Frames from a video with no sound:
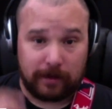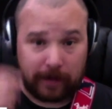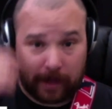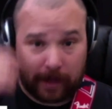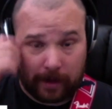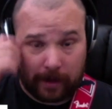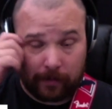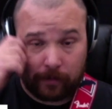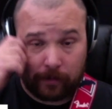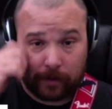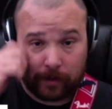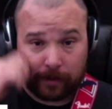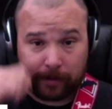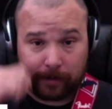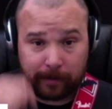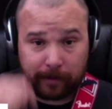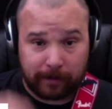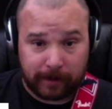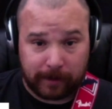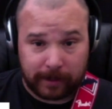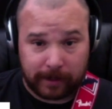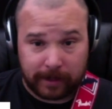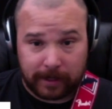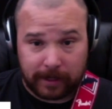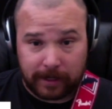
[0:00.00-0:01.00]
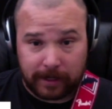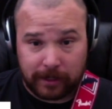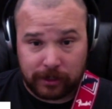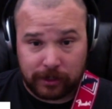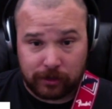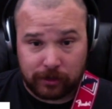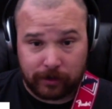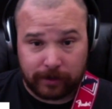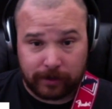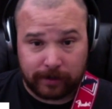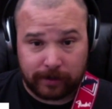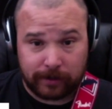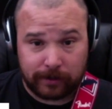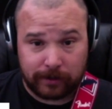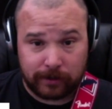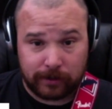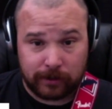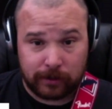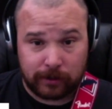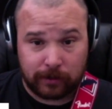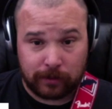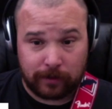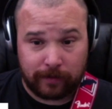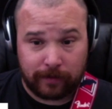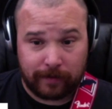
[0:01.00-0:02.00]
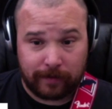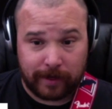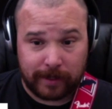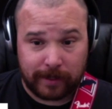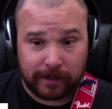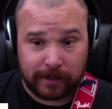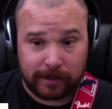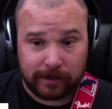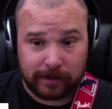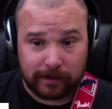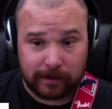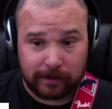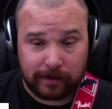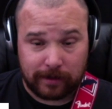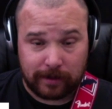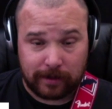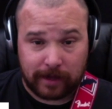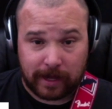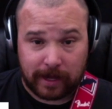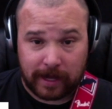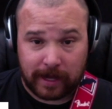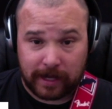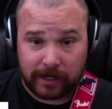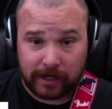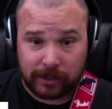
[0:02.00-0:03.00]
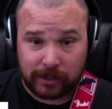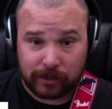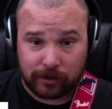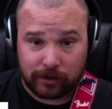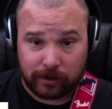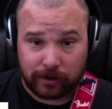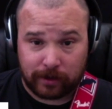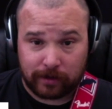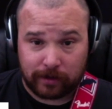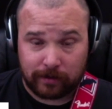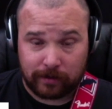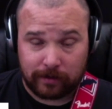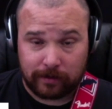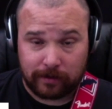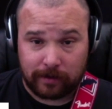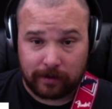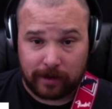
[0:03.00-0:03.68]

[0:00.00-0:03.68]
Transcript: Okay, we're going to be playing the E string closest to our face, the A string,